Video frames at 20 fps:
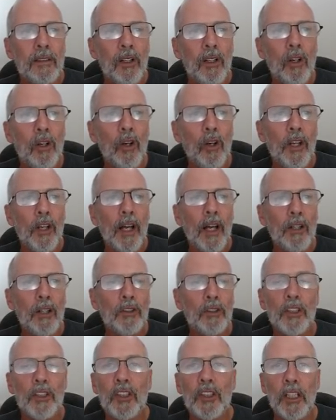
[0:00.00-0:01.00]
All of
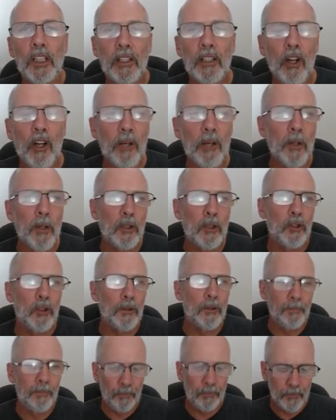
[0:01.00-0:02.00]
those are
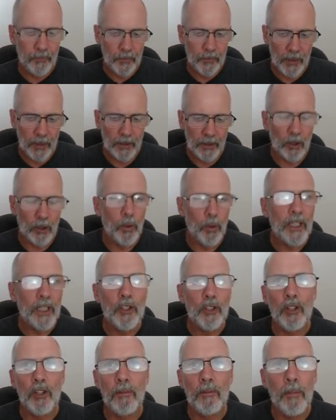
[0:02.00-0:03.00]
synonymous. In the
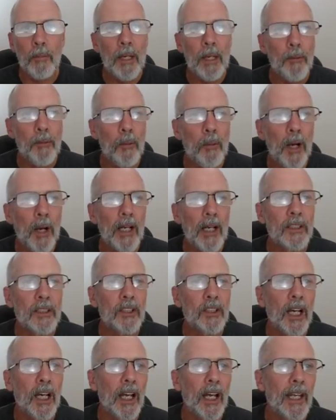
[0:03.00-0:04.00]
question, people might
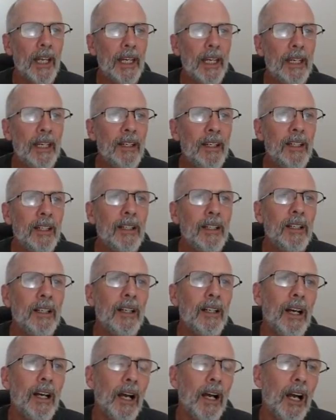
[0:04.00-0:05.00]
say,
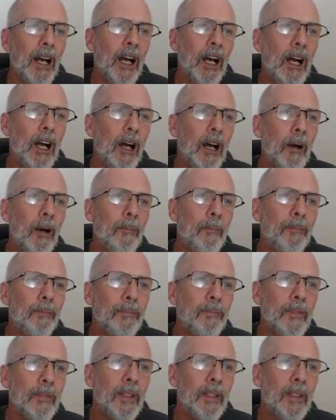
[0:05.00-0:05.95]
have